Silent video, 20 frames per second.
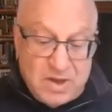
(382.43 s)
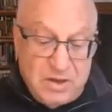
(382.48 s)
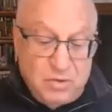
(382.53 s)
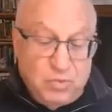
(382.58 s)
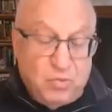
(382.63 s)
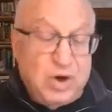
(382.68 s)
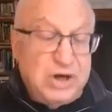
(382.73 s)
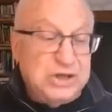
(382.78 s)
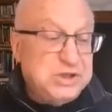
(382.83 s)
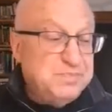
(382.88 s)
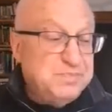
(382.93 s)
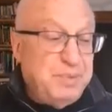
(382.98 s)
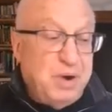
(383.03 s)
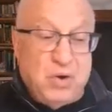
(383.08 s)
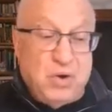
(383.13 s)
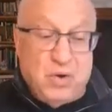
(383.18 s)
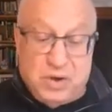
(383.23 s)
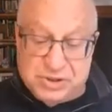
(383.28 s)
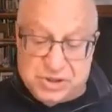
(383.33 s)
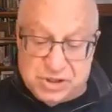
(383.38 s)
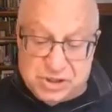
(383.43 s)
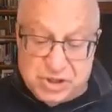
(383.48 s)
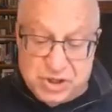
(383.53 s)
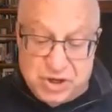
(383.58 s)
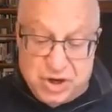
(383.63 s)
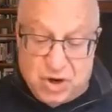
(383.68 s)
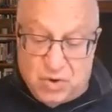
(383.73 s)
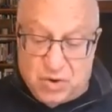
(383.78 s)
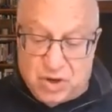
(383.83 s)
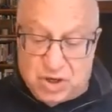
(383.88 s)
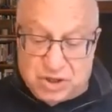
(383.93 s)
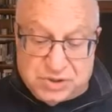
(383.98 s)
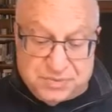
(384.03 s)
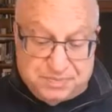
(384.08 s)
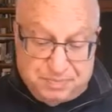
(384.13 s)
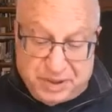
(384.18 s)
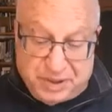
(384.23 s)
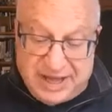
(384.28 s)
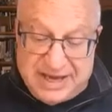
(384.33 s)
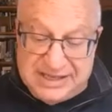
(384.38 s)
Once poles, as you know, are
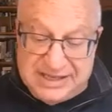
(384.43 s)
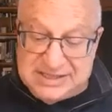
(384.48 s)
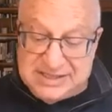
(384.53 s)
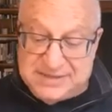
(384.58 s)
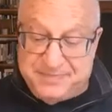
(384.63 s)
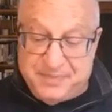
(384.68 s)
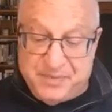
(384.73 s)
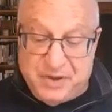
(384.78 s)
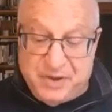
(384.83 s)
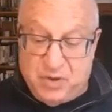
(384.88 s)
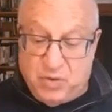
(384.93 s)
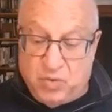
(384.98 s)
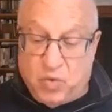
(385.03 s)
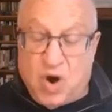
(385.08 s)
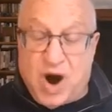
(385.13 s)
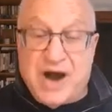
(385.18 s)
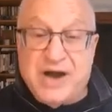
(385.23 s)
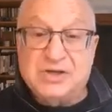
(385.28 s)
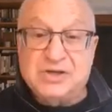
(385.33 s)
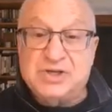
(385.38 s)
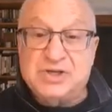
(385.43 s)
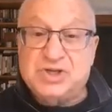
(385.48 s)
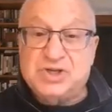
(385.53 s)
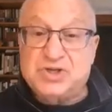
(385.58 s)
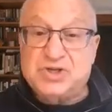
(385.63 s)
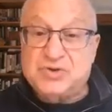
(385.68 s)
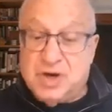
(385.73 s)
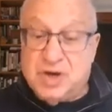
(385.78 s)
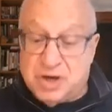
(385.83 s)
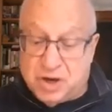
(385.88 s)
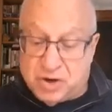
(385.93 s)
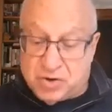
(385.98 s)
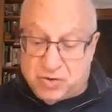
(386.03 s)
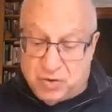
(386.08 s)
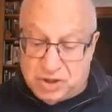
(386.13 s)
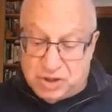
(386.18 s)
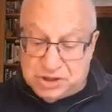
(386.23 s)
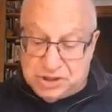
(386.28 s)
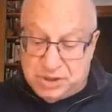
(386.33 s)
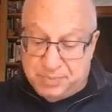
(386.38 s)
placed, wires are strung
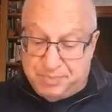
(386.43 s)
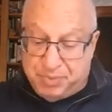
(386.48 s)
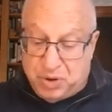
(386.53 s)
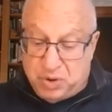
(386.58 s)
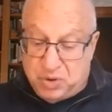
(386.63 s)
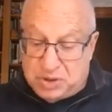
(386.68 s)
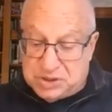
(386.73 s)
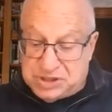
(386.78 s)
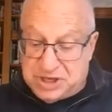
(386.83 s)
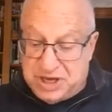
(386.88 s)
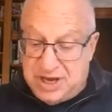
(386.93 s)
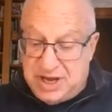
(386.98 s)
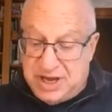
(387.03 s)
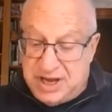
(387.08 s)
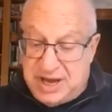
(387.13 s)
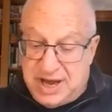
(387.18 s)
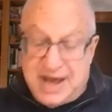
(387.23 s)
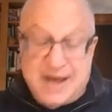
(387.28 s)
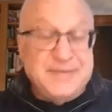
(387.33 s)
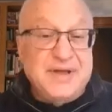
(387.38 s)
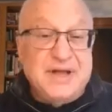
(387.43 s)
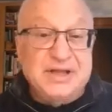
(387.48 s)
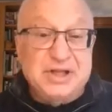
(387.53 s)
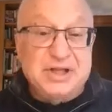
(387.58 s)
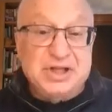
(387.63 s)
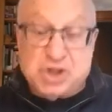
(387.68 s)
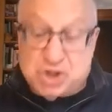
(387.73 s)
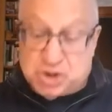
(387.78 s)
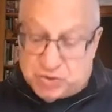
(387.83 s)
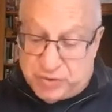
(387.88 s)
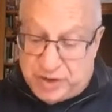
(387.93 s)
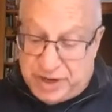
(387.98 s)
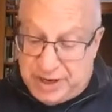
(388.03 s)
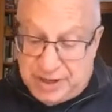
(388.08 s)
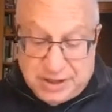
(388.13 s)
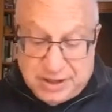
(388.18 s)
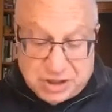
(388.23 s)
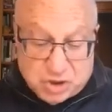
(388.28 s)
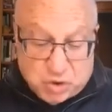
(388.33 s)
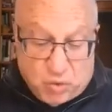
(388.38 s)
across the poles, and then the
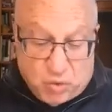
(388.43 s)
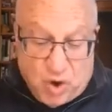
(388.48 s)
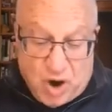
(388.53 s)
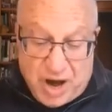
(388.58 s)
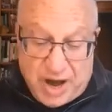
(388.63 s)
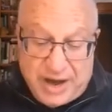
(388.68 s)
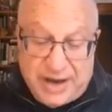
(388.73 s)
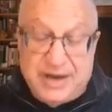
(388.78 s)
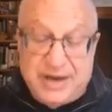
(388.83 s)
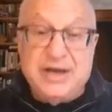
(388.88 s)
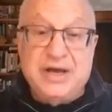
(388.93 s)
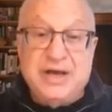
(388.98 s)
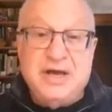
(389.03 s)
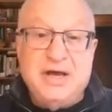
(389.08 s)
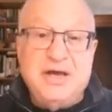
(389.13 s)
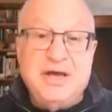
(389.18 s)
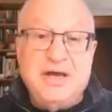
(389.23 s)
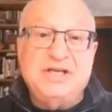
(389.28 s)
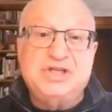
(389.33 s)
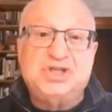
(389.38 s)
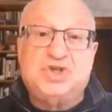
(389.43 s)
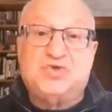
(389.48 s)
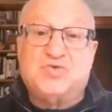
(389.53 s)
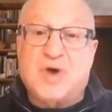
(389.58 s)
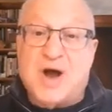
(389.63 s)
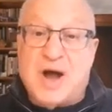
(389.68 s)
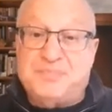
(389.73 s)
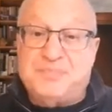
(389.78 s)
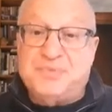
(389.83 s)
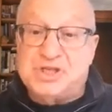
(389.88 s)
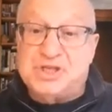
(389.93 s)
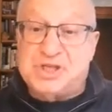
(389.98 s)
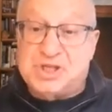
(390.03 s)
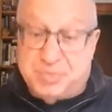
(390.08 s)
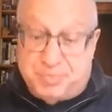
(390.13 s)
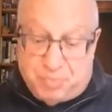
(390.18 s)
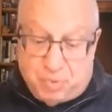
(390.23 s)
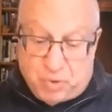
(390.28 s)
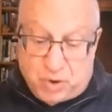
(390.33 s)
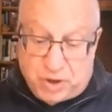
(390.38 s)
string, the twine, is dropped to
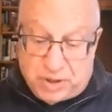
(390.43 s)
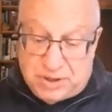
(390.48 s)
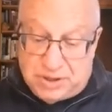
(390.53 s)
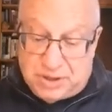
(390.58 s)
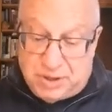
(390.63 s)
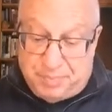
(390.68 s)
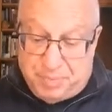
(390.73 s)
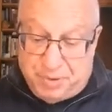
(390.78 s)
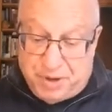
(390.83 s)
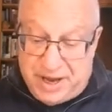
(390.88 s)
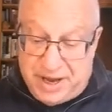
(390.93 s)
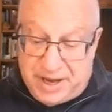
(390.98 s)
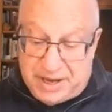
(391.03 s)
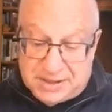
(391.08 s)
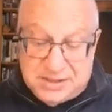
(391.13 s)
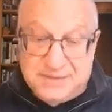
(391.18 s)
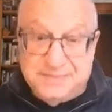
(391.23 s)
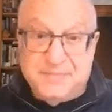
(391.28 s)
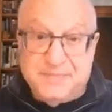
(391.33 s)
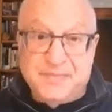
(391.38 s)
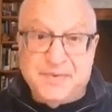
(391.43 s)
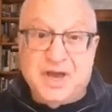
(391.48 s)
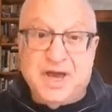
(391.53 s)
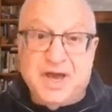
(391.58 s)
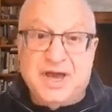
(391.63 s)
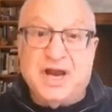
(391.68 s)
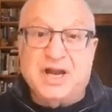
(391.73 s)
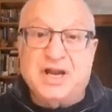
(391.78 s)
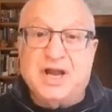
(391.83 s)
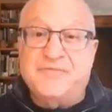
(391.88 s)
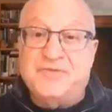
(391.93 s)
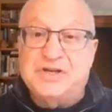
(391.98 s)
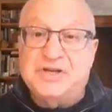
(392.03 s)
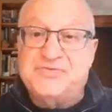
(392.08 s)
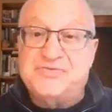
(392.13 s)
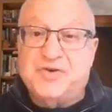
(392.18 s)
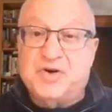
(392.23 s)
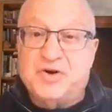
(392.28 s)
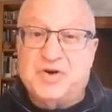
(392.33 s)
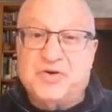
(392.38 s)
support the plant. And I love
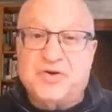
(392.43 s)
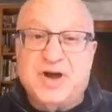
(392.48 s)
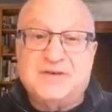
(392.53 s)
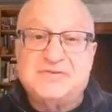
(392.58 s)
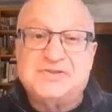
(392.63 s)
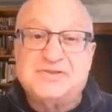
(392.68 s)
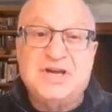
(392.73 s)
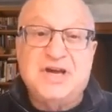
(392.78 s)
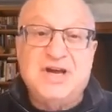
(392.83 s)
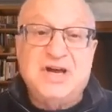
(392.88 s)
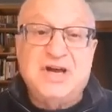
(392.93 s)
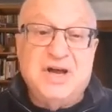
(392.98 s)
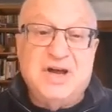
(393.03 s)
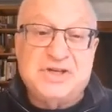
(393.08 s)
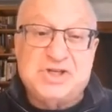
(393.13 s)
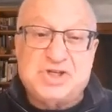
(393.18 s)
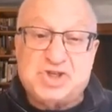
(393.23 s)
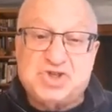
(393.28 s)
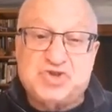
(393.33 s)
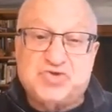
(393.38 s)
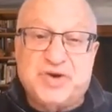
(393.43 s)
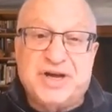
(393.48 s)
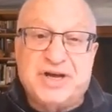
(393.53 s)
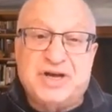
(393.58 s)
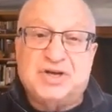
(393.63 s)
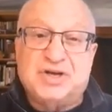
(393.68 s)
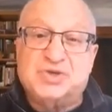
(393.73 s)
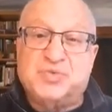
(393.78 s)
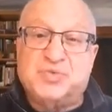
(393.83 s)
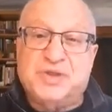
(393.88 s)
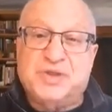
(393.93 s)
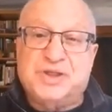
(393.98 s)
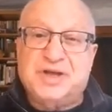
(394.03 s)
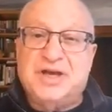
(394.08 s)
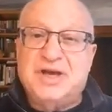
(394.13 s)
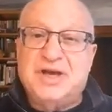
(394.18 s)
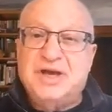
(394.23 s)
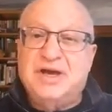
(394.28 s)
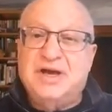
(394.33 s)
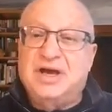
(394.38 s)
these photographs, the stringers with
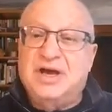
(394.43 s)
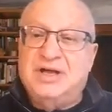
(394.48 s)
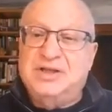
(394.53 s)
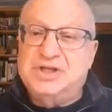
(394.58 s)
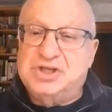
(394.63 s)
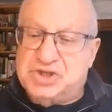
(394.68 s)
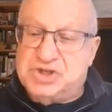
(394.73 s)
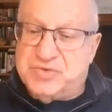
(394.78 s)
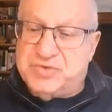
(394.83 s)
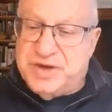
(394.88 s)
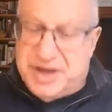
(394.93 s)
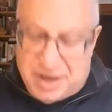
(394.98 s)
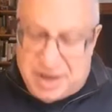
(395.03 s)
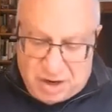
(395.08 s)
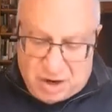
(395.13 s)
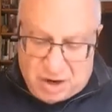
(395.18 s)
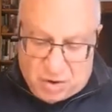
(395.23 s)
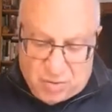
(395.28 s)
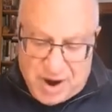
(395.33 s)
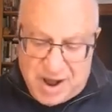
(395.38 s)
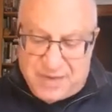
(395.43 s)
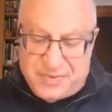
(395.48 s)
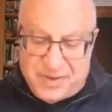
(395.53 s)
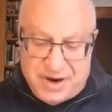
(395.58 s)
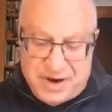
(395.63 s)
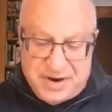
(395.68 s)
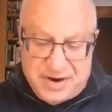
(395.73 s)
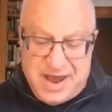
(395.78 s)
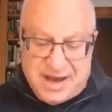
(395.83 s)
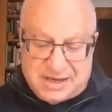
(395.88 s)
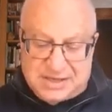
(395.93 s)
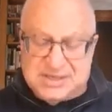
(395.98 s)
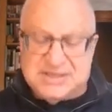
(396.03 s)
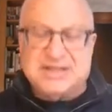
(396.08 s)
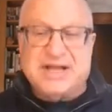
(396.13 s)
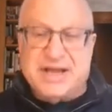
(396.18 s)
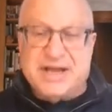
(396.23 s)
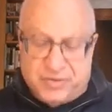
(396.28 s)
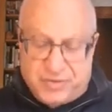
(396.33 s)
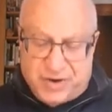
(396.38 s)
the string around their necks
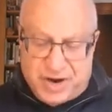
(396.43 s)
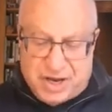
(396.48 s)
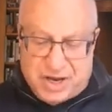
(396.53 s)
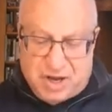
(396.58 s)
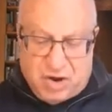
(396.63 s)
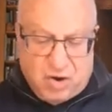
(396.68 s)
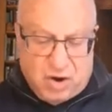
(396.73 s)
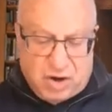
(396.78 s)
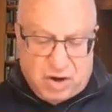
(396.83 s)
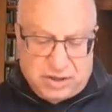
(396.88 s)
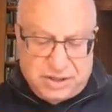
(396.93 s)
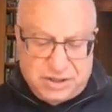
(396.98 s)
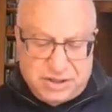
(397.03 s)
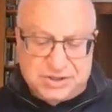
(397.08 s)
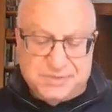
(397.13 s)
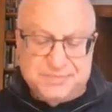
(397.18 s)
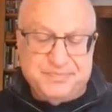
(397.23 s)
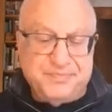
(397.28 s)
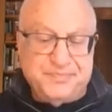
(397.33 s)
like great garlands.